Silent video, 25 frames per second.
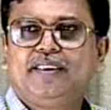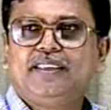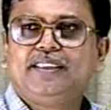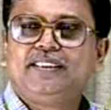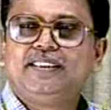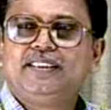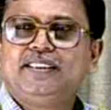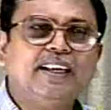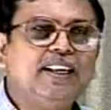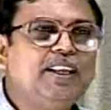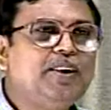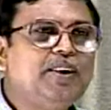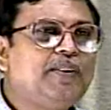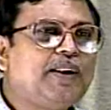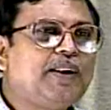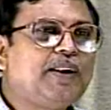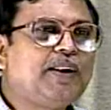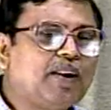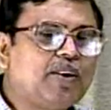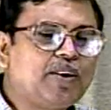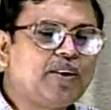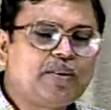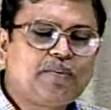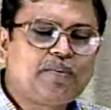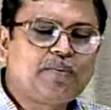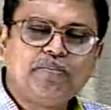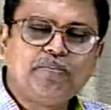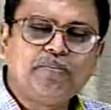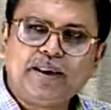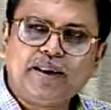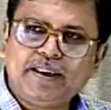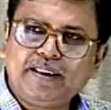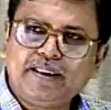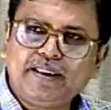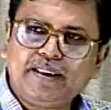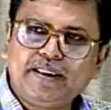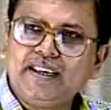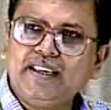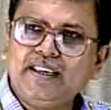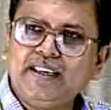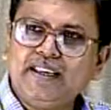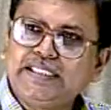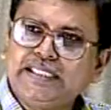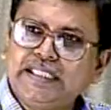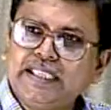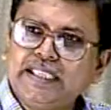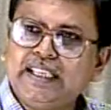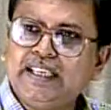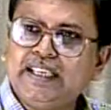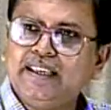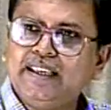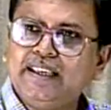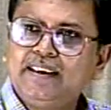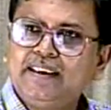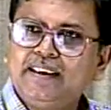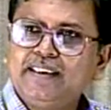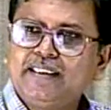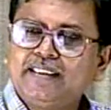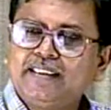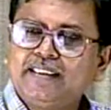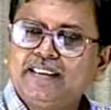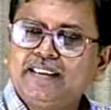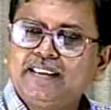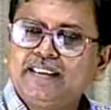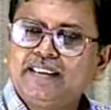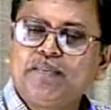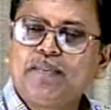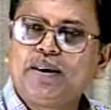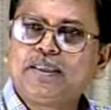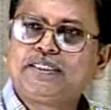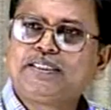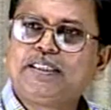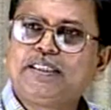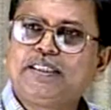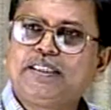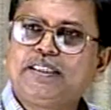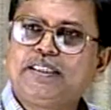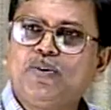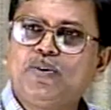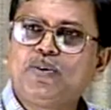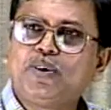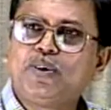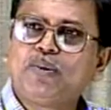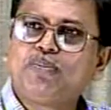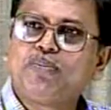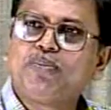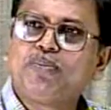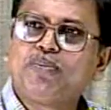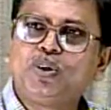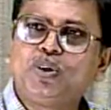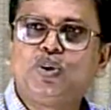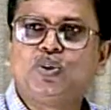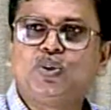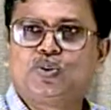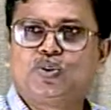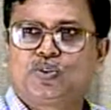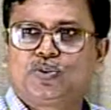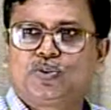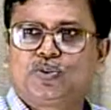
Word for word: then you cannot maintain easily that much amount of dose